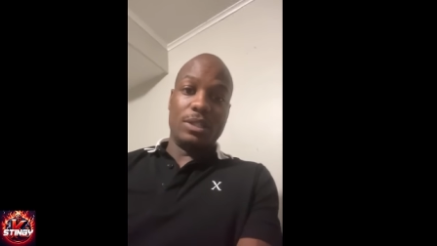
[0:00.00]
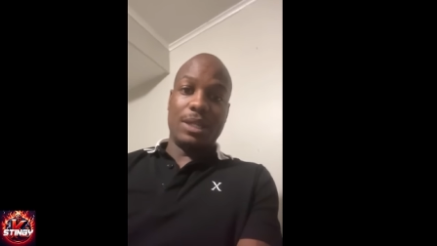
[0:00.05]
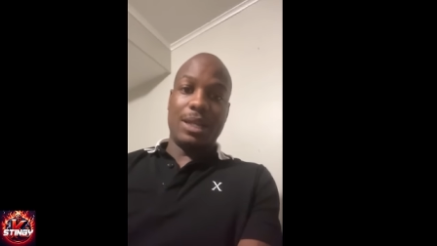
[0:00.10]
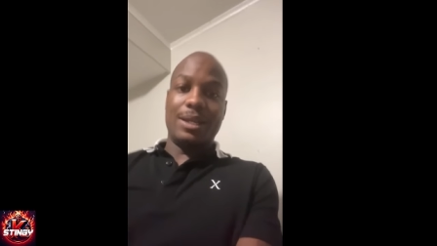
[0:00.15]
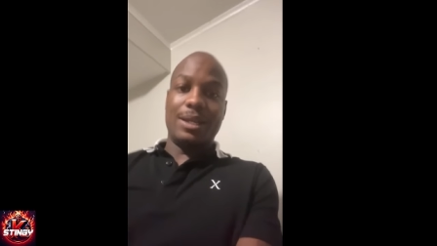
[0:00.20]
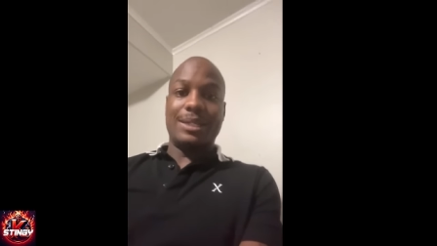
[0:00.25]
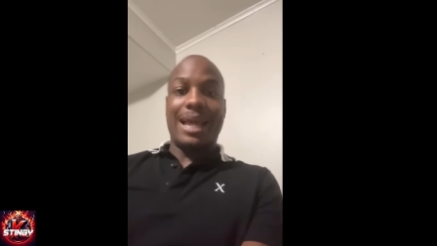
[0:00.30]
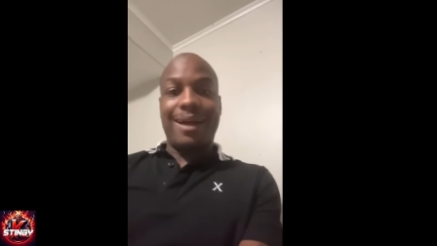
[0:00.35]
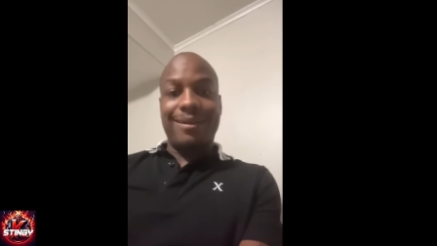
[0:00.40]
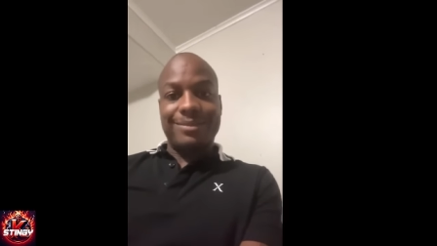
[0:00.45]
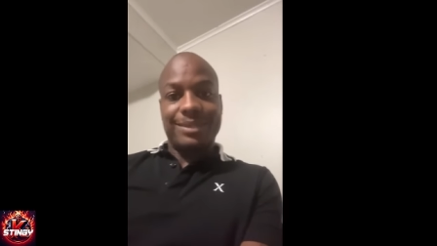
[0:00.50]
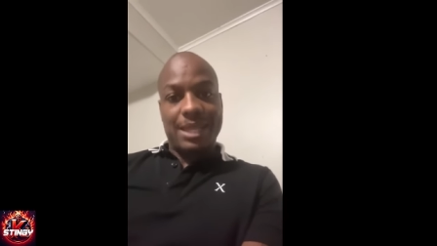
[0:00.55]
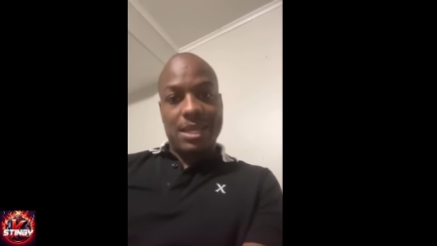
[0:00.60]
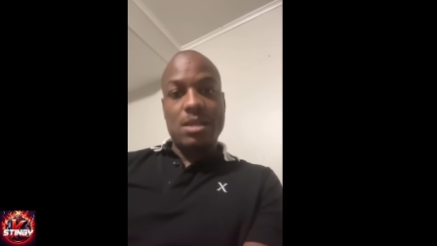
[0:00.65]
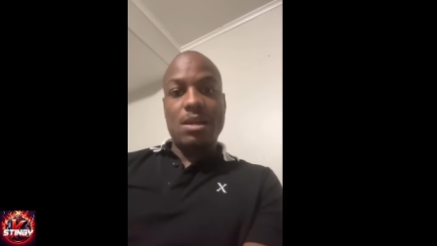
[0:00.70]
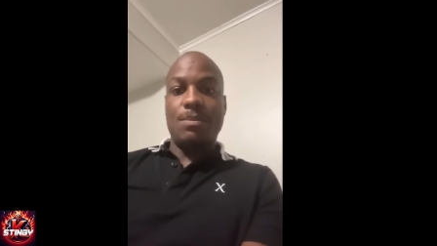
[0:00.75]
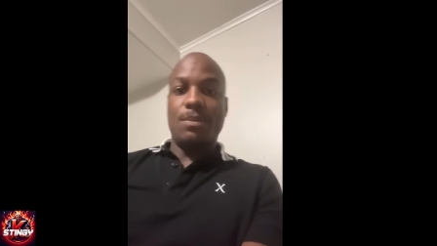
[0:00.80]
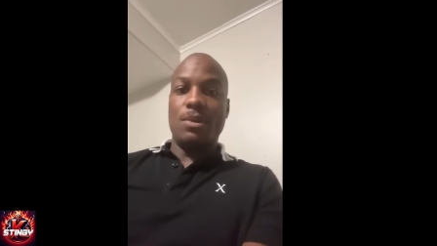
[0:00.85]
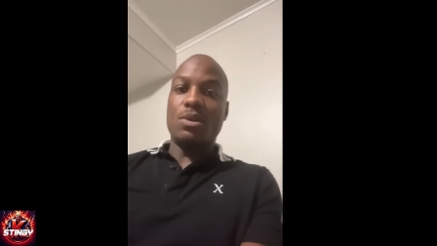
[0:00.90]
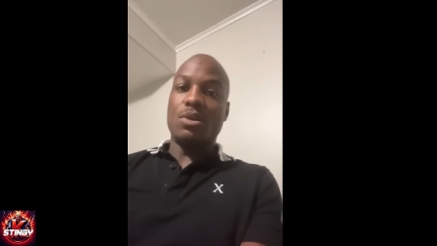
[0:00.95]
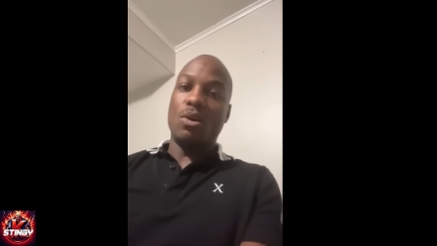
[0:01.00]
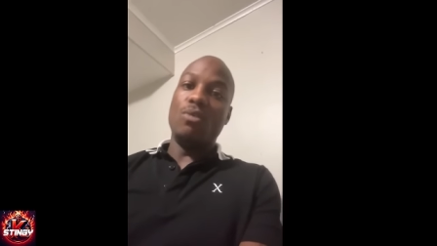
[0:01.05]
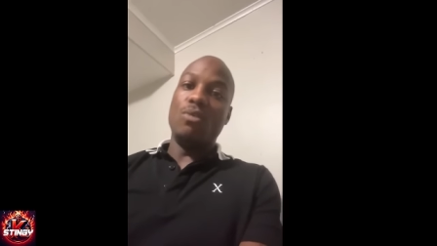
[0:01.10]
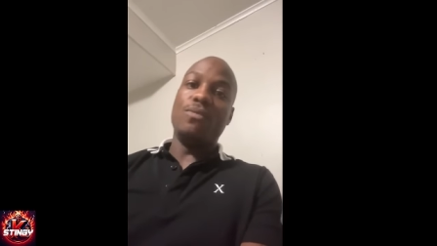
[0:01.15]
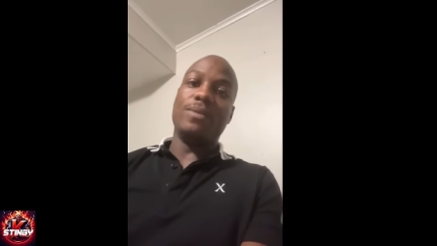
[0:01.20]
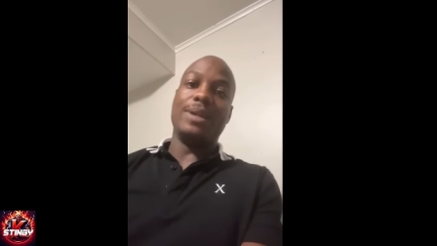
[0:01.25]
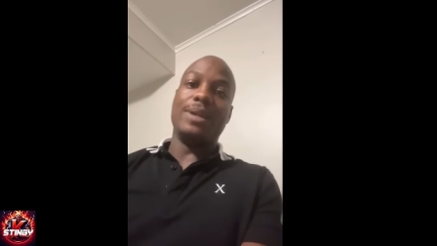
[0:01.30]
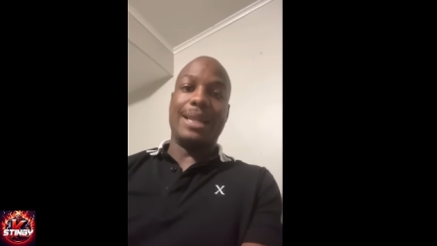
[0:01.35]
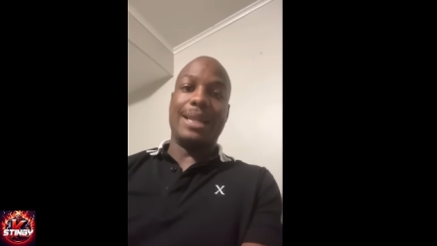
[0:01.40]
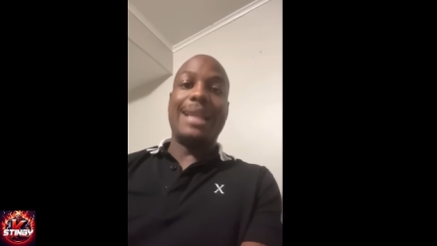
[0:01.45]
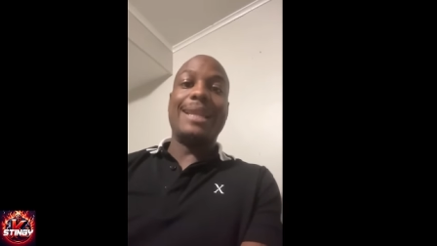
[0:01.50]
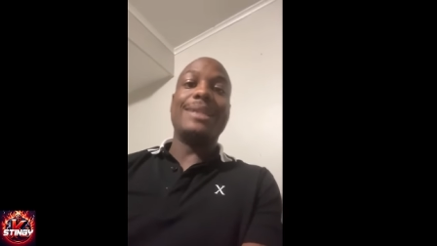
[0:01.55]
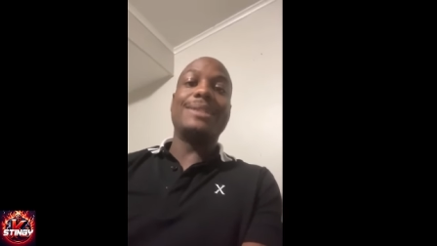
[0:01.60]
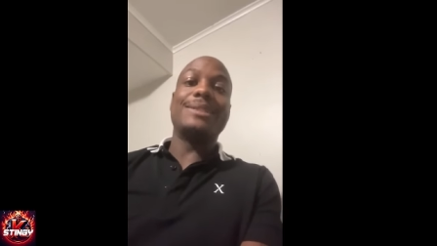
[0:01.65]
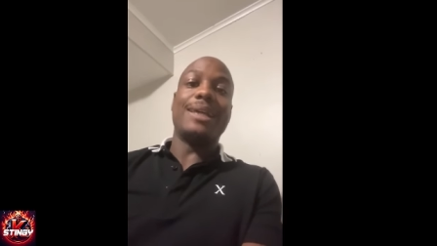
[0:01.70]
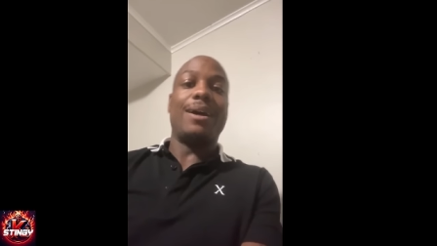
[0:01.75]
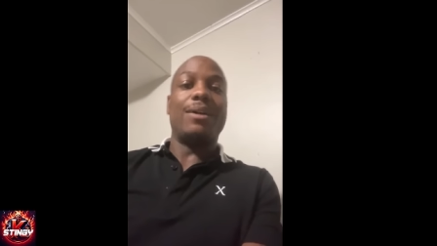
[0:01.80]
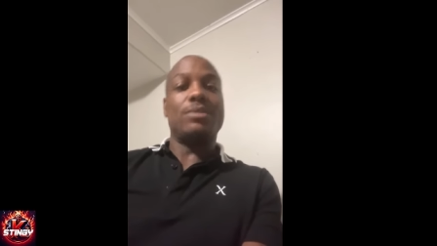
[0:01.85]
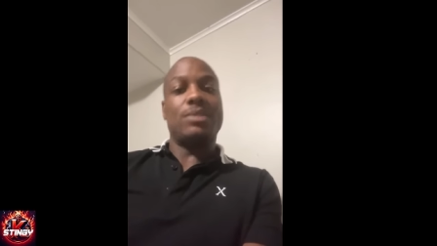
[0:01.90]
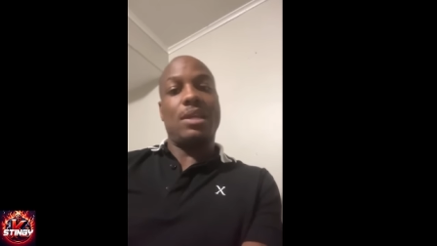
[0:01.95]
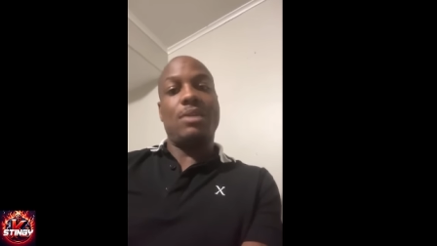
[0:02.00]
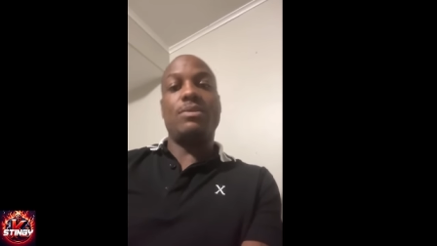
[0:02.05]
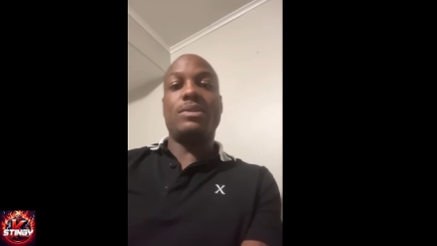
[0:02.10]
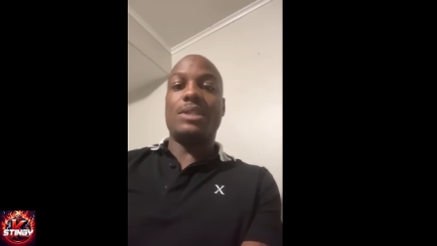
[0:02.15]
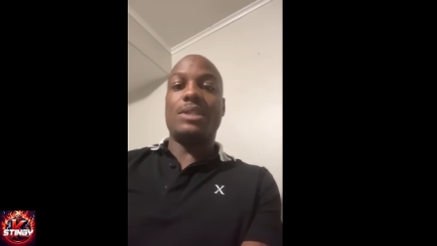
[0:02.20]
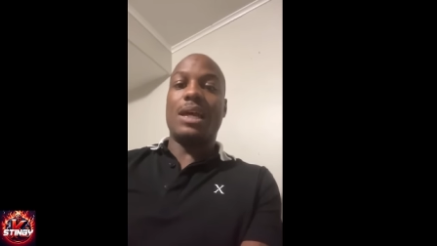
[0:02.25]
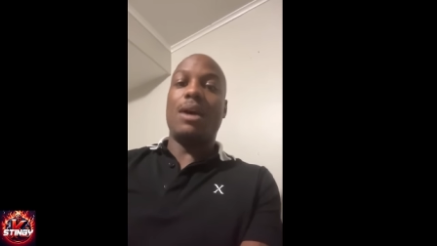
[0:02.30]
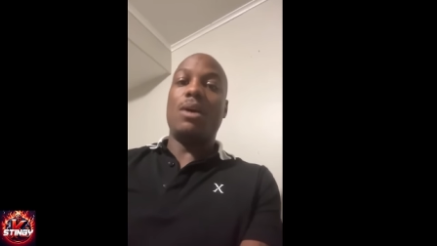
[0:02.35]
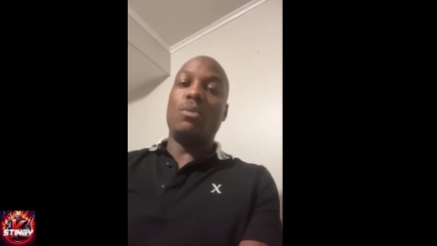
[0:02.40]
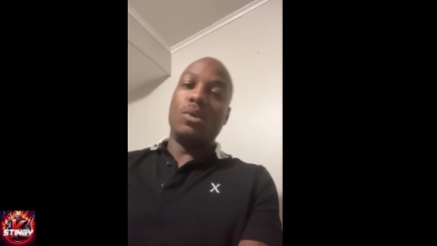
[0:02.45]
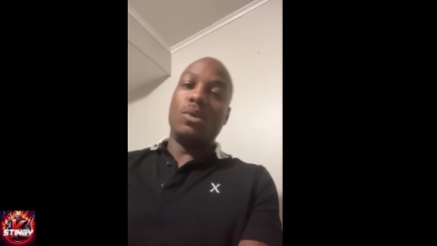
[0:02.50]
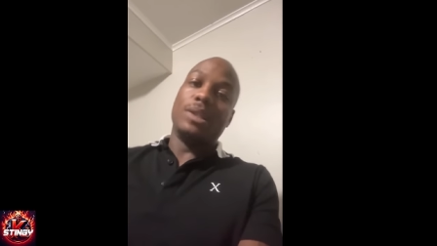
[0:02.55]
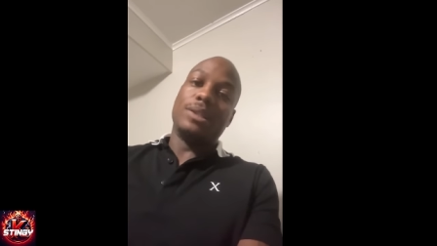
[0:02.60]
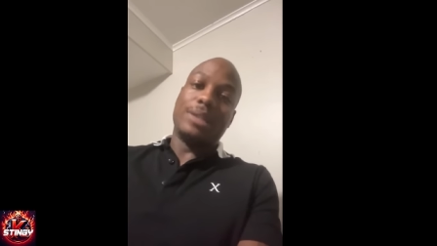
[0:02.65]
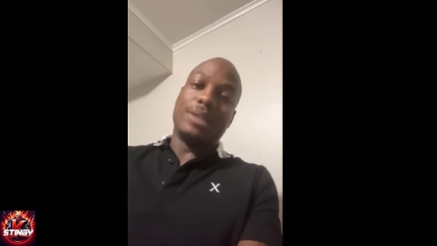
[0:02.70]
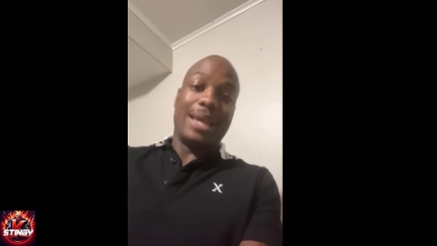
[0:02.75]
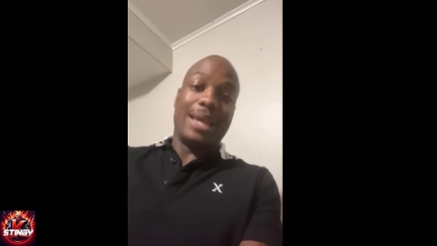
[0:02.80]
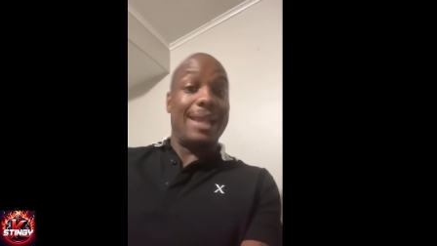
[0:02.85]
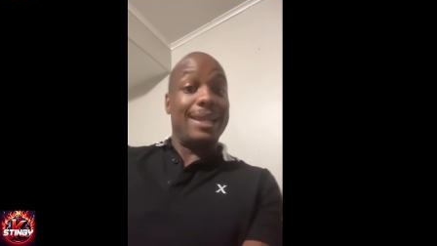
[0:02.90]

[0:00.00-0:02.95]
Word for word: Yeah, y'all think I'm a gopher, and I let y'all think what y'all want to think.